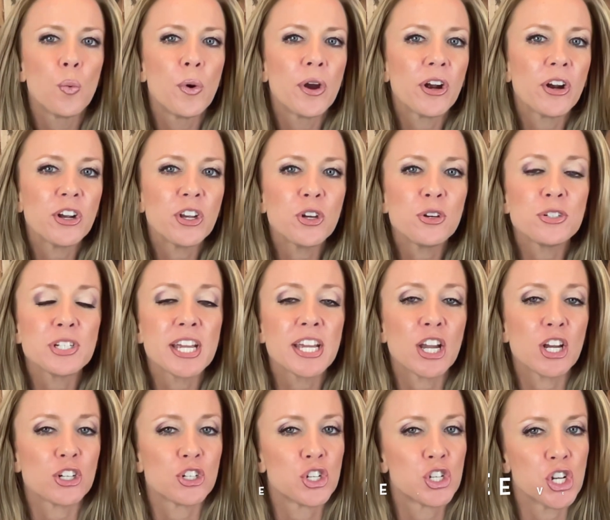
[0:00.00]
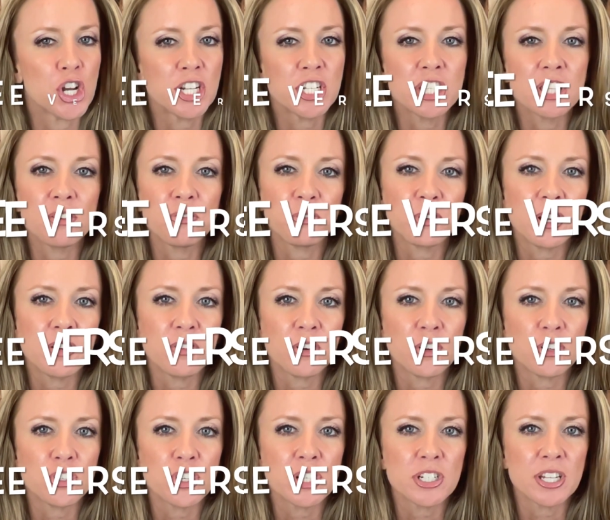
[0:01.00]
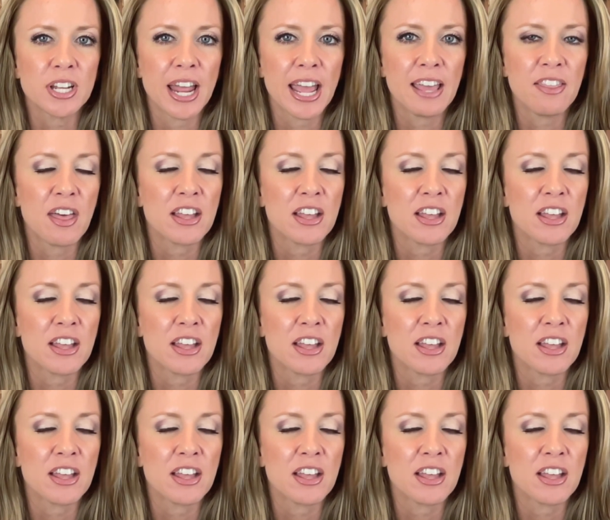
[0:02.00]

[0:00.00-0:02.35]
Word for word: We're using just the free version today.